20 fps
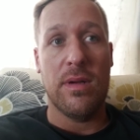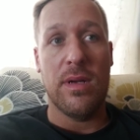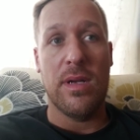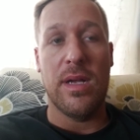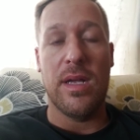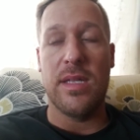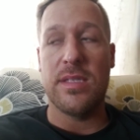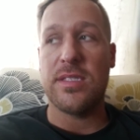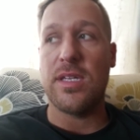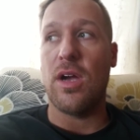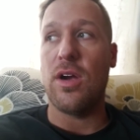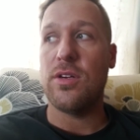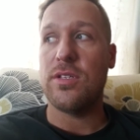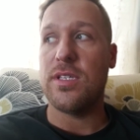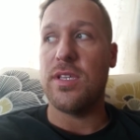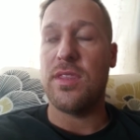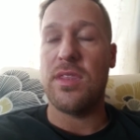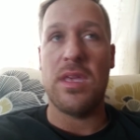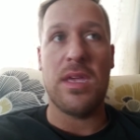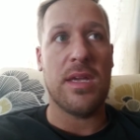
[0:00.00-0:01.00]
It's hard to
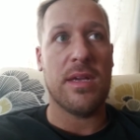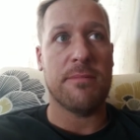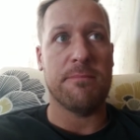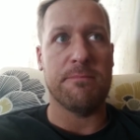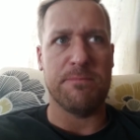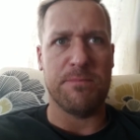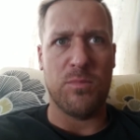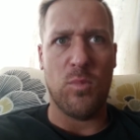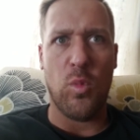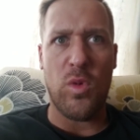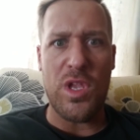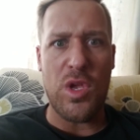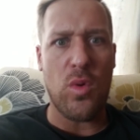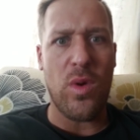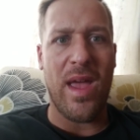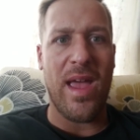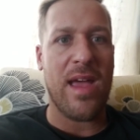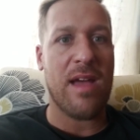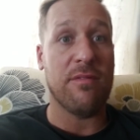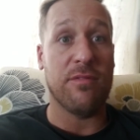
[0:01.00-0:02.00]
think when you
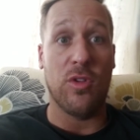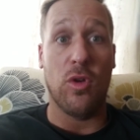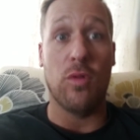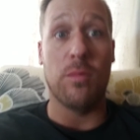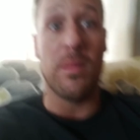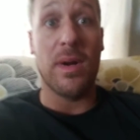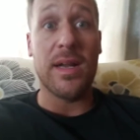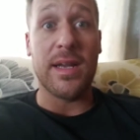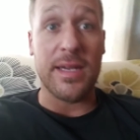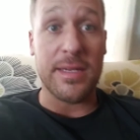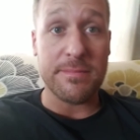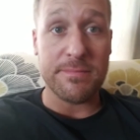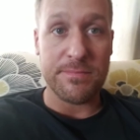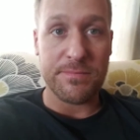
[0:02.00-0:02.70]
have no money,